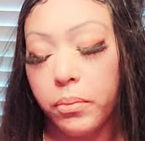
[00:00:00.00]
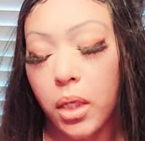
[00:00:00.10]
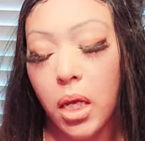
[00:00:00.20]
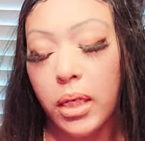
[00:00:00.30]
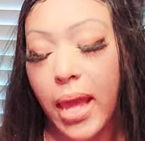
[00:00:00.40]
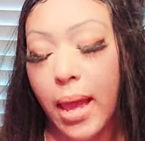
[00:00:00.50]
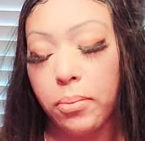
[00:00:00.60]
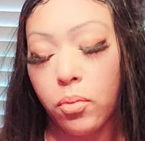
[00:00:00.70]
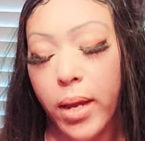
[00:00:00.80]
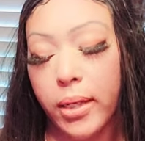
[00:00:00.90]

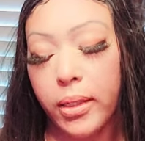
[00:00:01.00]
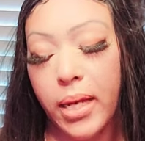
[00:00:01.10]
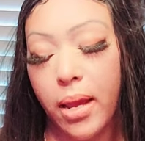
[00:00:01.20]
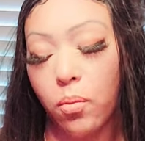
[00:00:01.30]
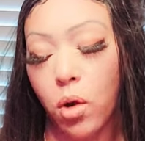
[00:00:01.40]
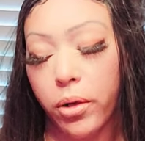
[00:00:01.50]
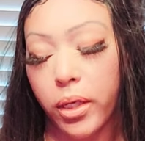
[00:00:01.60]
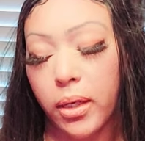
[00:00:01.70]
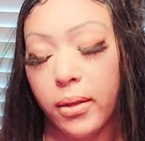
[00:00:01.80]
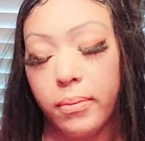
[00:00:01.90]
collaborating,
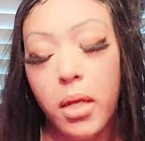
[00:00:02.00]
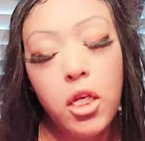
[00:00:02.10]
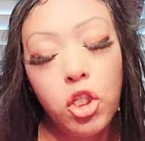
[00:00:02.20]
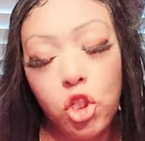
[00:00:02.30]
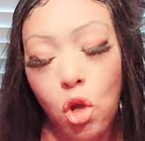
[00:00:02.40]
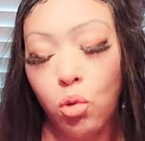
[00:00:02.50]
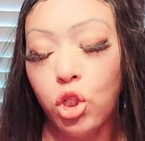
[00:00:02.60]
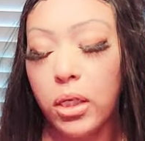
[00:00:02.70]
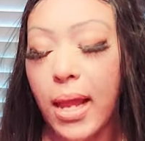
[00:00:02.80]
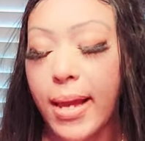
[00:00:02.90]
networking,
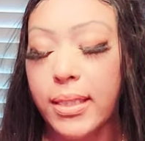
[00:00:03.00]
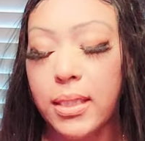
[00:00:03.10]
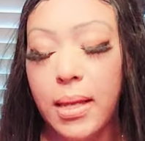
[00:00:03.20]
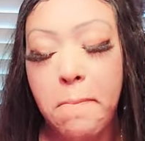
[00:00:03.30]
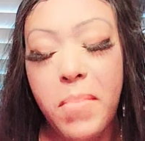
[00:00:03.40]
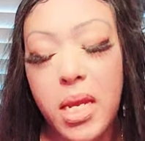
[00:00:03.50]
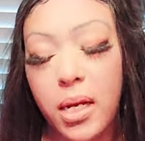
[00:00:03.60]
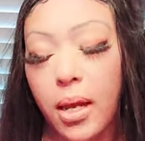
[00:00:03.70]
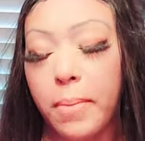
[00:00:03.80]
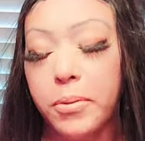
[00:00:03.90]
socializing,
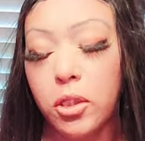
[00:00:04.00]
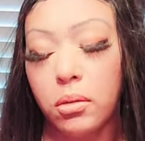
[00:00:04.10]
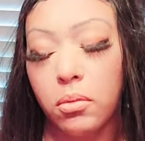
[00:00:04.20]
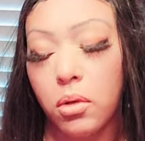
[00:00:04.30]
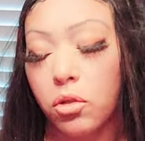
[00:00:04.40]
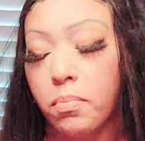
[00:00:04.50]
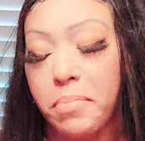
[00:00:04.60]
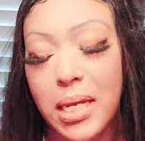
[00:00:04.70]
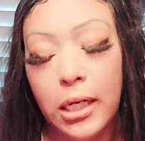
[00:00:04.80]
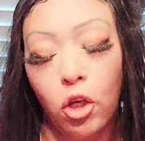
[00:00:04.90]
meetups,
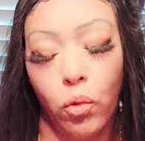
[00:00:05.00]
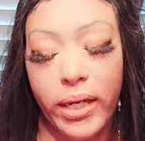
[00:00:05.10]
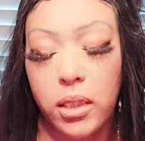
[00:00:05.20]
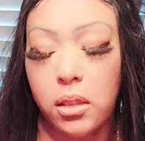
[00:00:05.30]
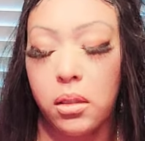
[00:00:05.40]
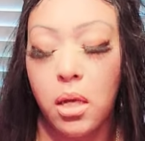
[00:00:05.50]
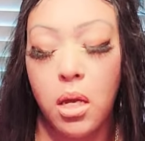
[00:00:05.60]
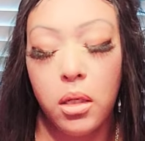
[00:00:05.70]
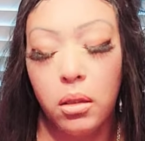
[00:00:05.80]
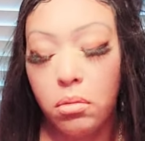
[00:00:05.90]
meet and greets,
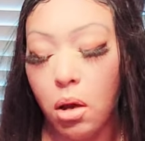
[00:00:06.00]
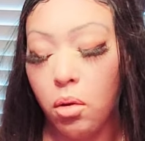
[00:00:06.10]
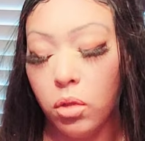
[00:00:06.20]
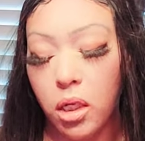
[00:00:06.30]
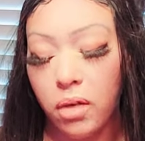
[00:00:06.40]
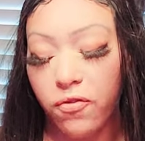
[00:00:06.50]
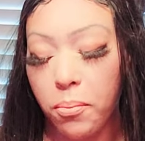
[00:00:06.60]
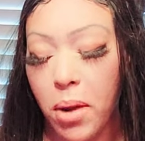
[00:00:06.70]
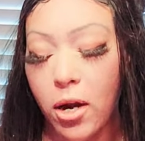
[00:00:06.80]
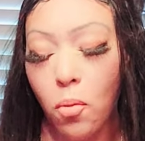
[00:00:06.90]
you know, looking for
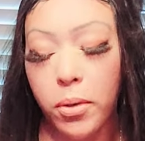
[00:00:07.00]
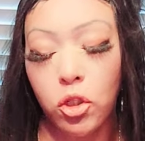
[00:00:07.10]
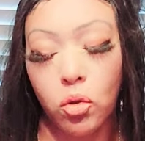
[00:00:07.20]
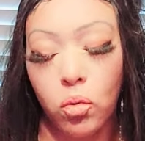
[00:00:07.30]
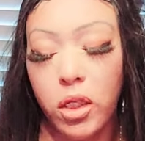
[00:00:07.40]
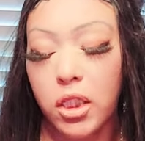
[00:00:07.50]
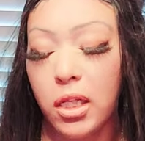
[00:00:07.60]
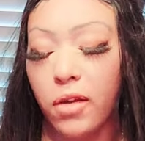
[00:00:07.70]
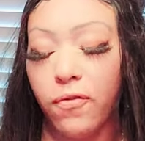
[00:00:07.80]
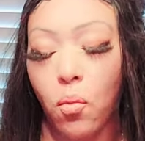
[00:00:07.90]
bright opportunities,
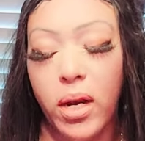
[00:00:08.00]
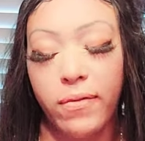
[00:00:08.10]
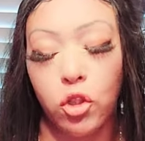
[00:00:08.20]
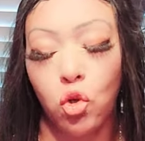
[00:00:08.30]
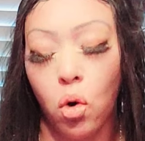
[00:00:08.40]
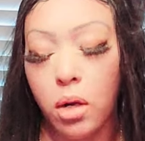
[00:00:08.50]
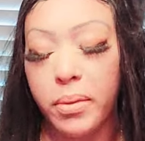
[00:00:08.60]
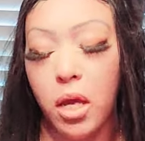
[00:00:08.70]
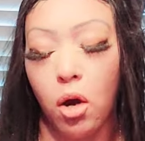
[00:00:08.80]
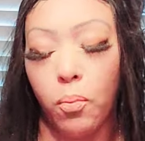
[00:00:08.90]
looking for whatever door to
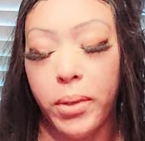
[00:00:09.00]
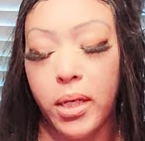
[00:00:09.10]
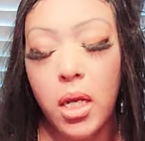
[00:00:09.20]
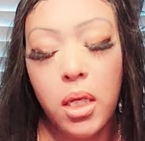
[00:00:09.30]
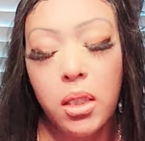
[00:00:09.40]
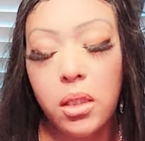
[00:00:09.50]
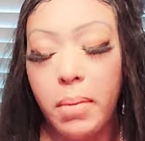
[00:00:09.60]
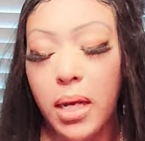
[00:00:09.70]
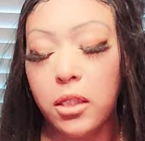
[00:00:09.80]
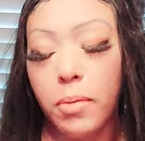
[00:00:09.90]
be open.
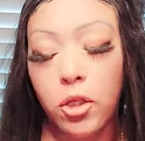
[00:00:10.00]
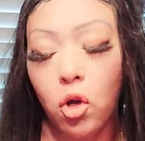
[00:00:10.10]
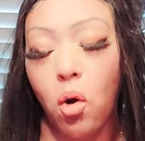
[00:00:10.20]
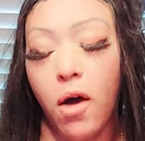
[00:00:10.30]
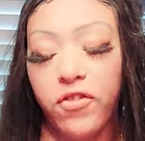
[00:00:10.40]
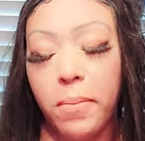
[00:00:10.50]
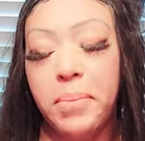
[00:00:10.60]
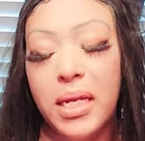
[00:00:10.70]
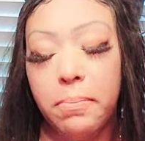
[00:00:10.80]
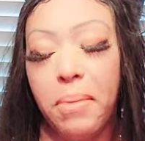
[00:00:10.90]
Somebody's about to go off the
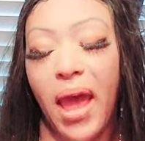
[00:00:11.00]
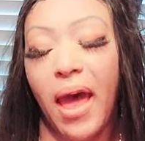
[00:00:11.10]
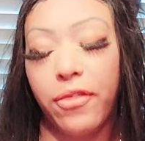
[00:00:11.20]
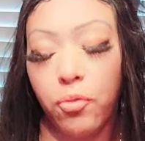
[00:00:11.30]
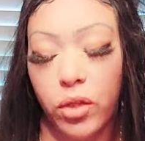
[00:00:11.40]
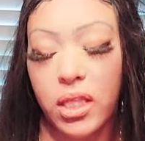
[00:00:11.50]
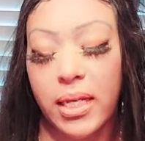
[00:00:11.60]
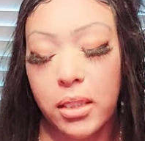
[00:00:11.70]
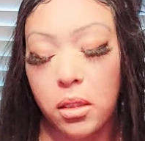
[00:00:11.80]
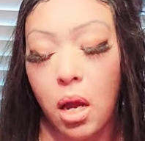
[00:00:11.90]
beaten path with
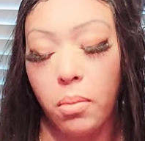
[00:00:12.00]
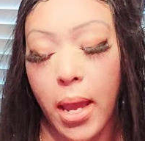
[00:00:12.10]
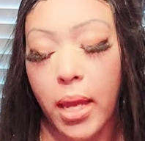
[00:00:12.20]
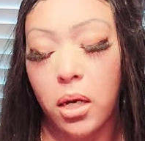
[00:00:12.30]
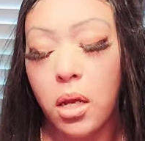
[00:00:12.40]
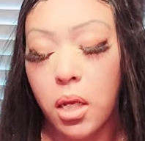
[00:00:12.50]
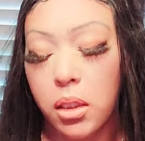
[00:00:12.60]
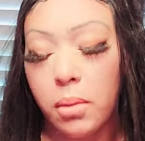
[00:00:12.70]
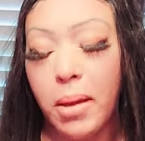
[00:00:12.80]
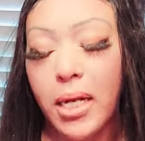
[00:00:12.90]
this, all right?
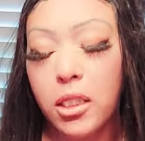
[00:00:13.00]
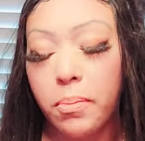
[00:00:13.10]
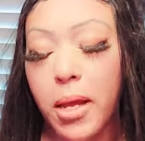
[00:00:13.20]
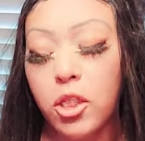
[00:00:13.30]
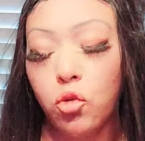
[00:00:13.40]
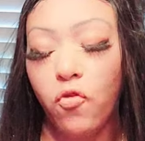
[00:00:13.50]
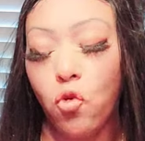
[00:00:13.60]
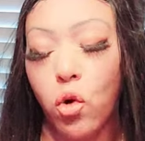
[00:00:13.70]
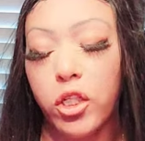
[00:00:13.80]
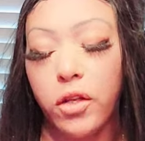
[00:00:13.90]
Somebody's about to
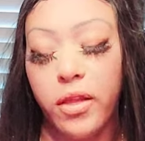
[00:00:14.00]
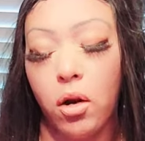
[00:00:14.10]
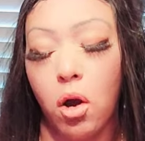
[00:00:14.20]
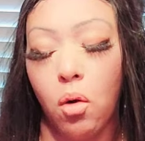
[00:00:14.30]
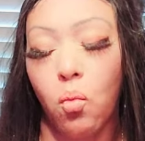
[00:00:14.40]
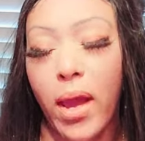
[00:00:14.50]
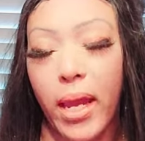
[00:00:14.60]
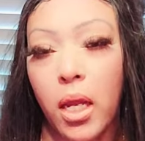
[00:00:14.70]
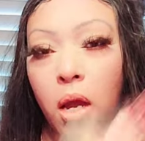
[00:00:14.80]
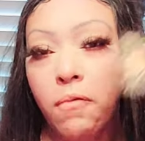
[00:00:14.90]
forge their own
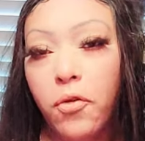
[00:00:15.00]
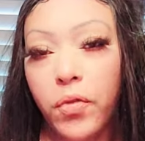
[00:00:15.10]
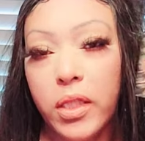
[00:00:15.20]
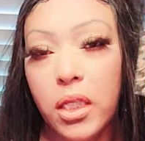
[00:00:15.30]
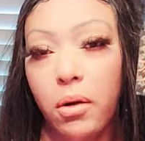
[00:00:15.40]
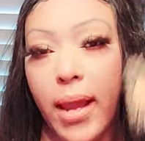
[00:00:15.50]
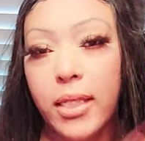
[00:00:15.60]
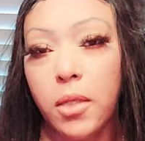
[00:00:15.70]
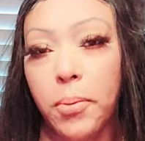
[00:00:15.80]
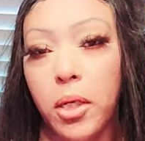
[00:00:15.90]
way for this here
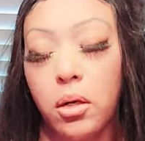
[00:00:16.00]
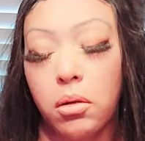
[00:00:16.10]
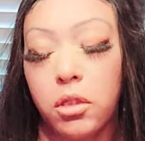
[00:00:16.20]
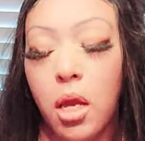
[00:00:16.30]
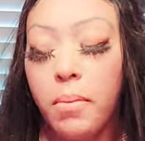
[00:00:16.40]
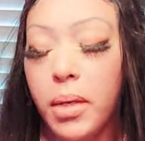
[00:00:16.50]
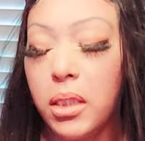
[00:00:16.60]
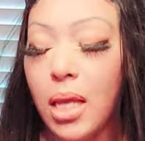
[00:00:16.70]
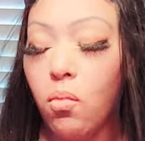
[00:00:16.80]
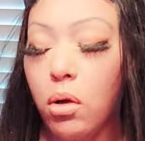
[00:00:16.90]
Ace of Pentacles
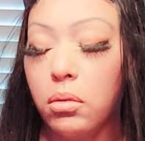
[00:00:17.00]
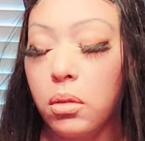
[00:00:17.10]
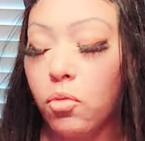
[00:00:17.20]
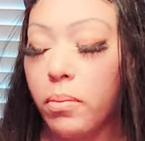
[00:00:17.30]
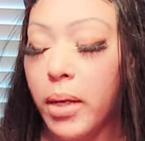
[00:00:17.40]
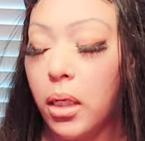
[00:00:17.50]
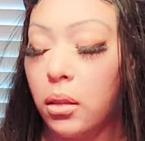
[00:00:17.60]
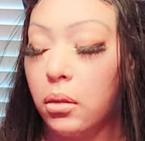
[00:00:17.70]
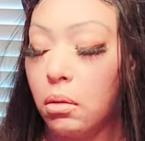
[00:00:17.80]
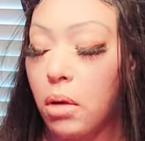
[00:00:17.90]
because they want some more
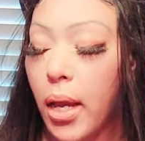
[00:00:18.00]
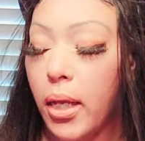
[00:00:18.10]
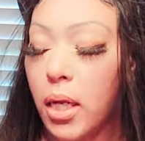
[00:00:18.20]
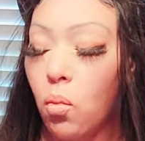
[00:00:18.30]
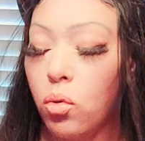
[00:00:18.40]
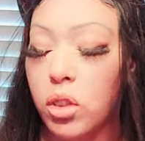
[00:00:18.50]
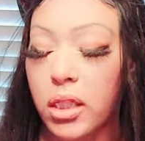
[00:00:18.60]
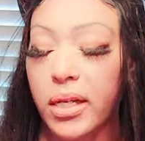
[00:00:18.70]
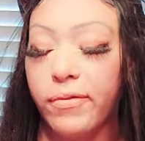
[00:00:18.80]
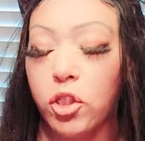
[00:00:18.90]
money, okay? They want to
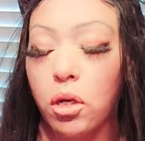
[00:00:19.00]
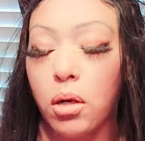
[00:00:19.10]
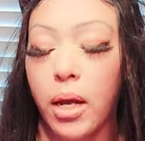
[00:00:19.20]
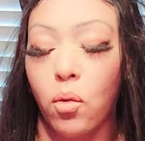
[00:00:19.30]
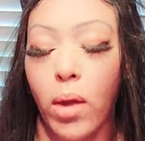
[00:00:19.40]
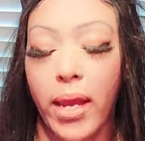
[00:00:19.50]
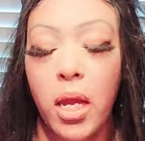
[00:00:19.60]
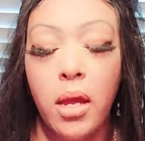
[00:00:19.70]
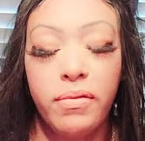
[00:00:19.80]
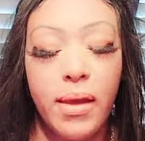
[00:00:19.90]
live a certain kind of way.
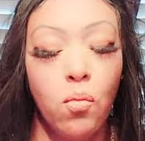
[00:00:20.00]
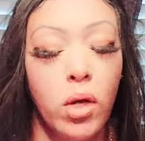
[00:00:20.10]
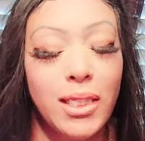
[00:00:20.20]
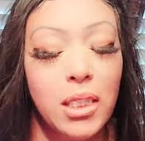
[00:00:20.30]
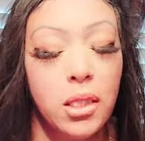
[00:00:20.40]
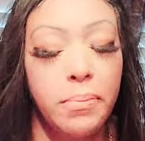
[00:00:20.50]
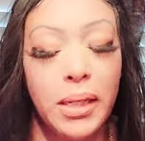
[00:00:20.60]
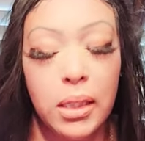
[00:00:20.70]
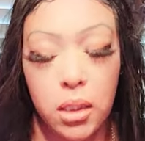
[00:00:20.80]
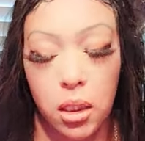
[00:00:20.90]
They want
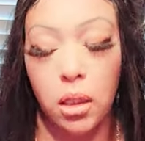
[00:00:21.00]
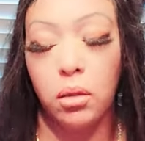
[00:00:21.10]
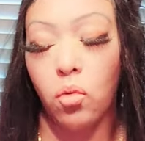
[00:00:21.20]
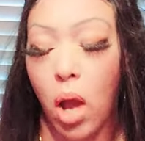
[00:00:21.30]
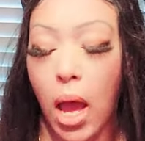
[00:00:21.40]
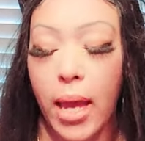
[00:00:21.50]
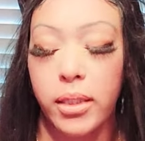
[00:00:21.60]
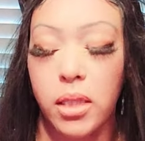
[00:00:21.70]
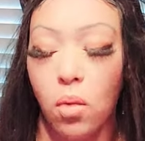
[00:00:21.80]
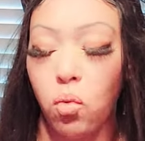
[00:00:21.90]
stability, you
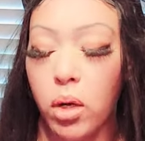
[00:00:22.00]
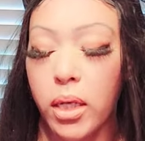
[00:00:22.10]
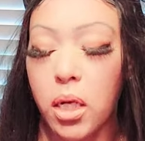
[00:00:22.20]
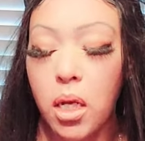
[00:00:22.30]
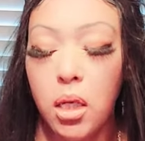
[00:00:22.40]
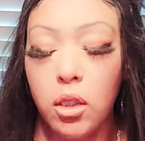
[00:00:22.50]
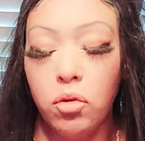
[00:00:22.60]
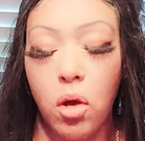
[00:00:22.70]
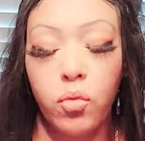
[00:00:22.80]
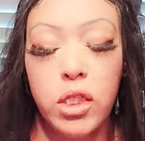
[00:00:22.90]
guys. They want, you
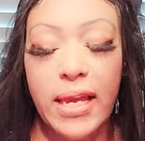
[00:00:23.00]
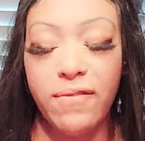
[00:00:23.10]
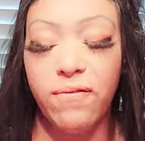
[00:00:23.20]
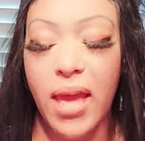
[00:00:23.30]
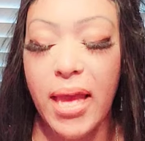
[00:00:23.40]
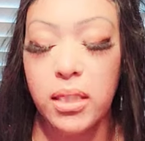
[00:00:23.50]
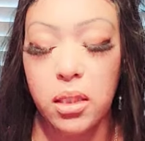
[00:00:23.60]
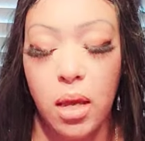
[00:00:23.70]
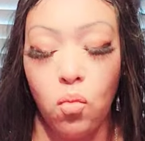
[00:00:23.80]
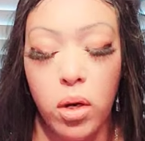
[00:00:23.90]
know, to invest.
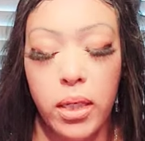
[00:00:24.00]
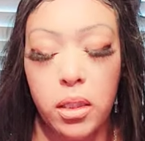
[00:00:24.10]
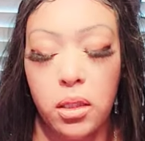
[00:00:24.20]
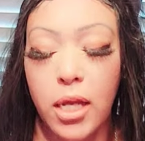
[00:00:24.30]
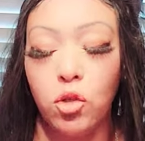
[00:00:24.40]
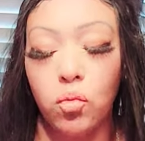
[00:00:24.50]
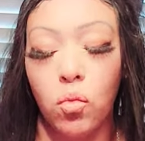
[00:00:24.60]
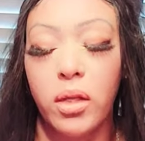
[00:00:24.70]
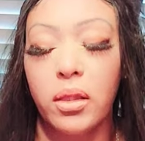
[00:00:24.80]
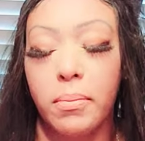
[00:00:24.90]
They want, they do
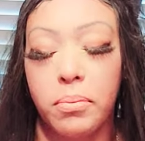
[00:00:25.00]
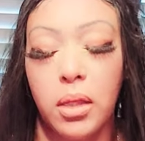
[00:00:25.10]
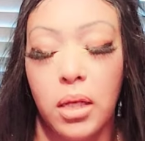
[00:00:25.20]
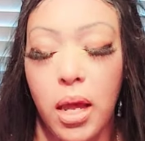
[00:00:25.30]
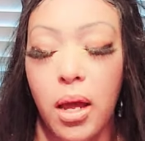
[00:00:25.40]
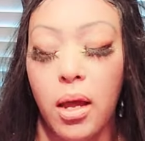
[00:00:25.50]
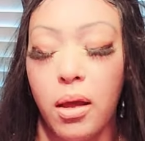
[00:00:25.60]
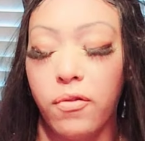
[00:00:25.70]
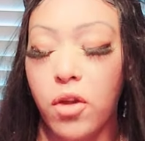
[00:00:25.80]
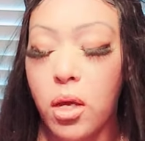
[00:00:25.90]
want the, the love,